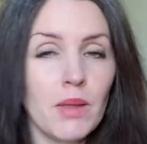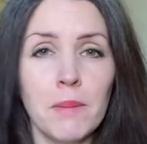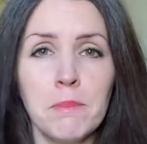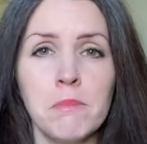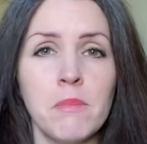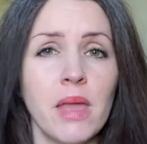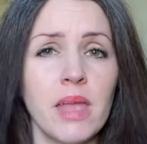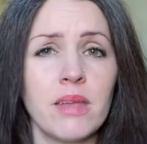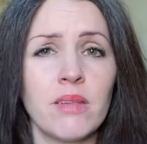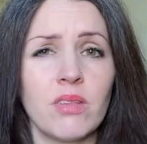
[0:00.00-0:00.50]

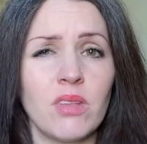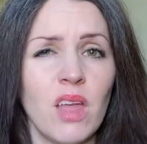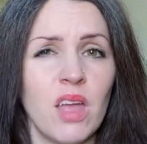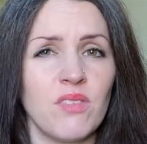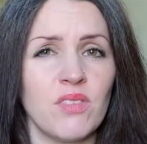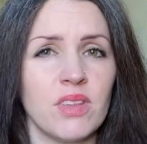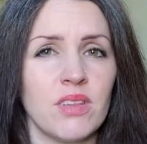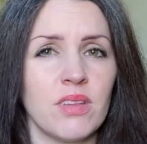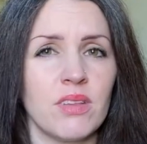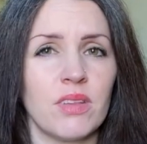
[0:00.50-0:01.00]
make
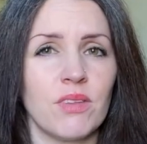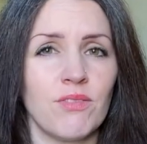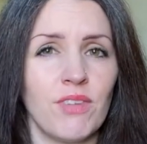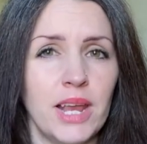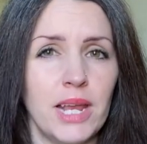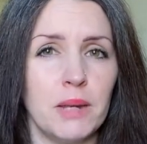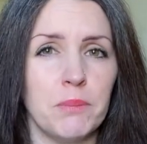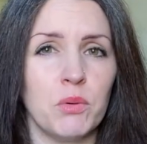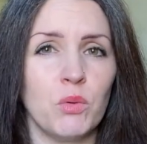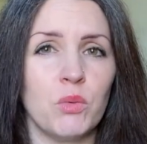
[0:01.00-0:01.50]
services
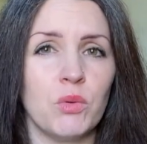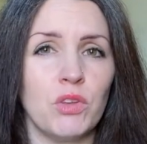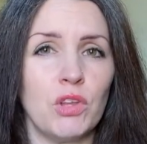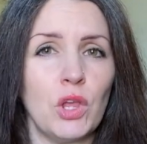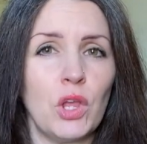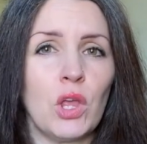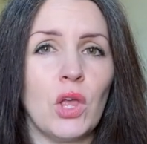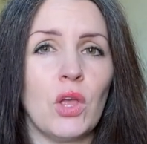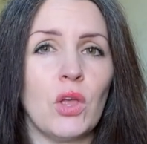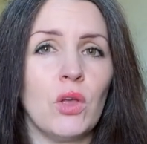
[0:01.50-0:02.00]
available
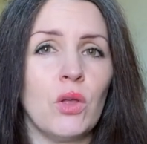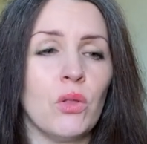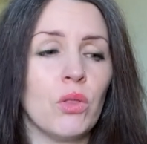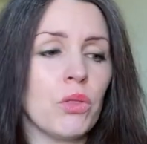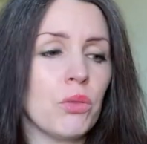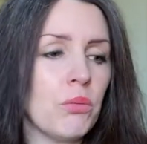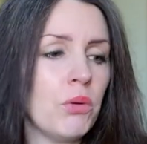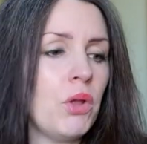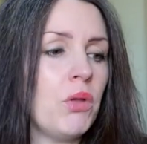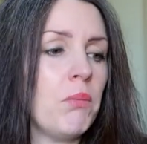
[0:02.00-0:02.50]
to you
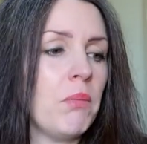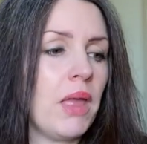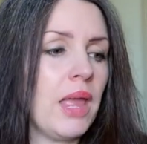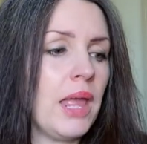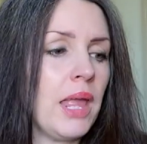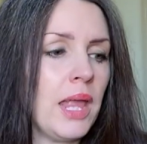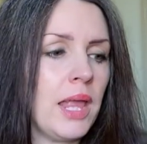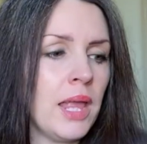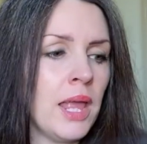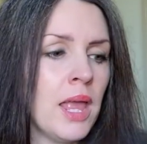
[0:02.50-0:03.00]
through
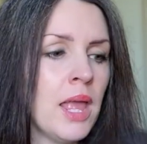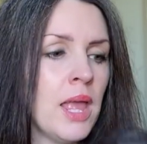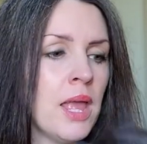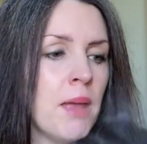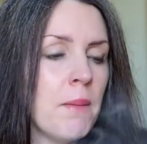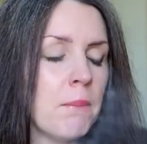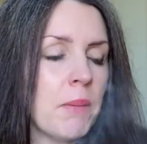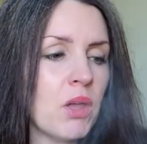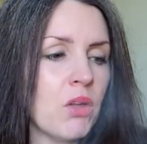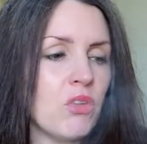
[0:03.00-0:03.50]
me
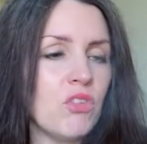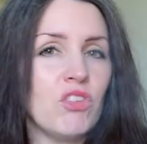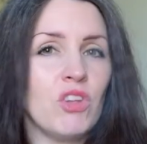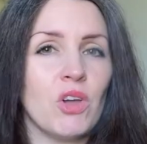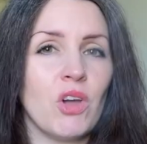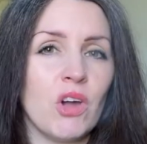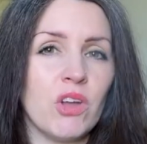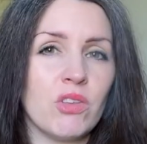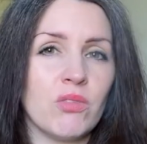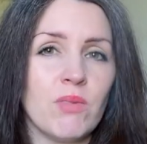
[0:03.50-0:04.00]
because
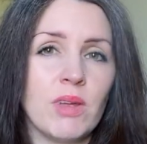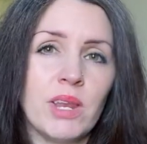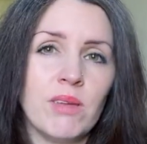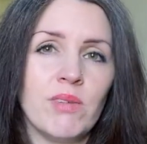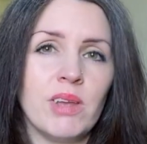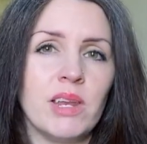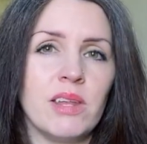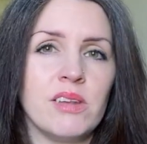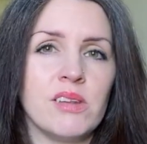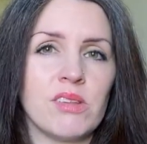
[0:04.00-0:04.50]
you guys really,
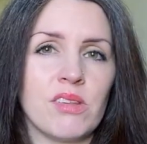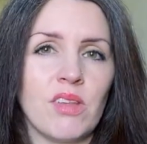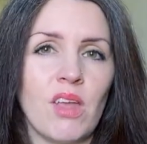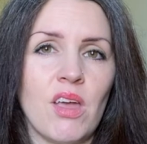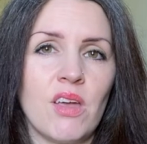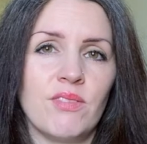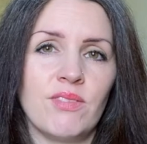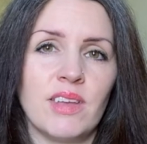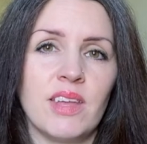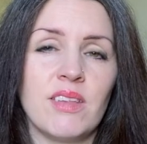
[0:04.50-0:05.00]
really
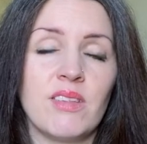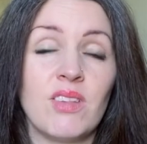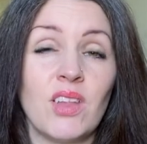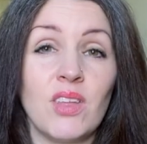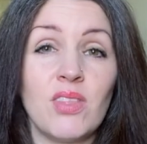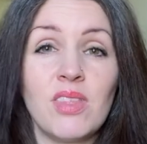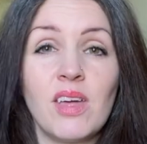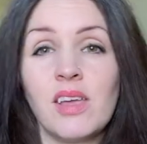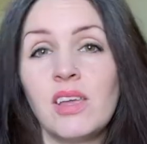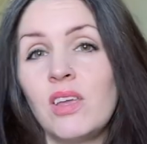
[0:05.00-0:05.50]
deserve it.
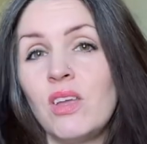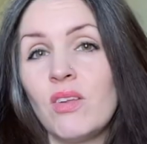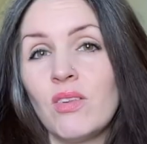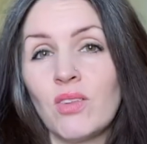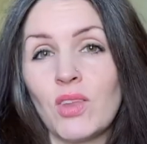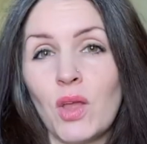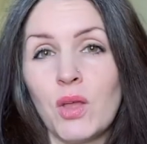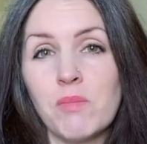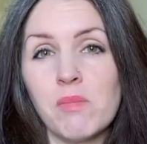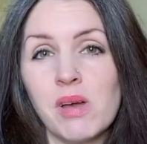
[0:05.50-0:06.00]
So thank you
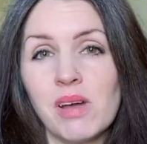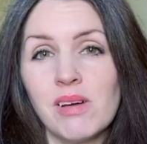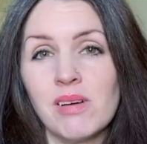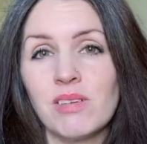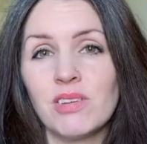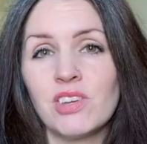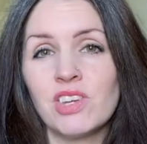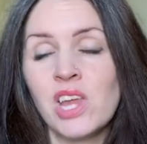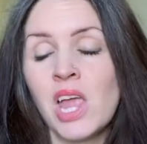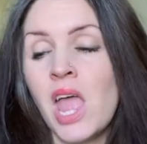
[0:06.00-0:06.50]
so
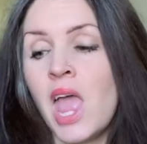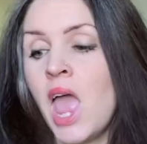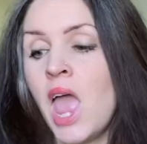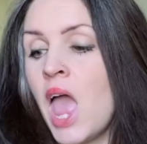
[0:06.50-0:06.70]
much.